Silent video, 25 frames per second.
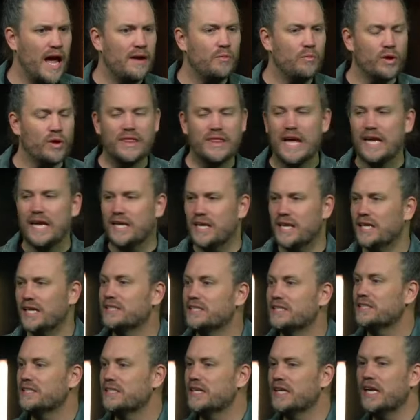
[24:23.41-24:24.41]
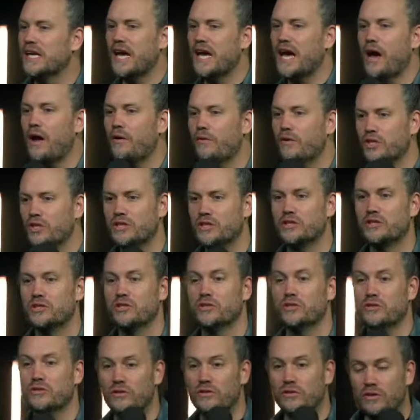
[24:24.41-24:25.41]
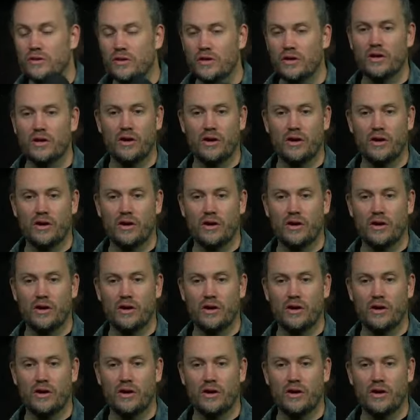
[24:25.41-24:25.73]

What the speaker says: And what that does is it encourages you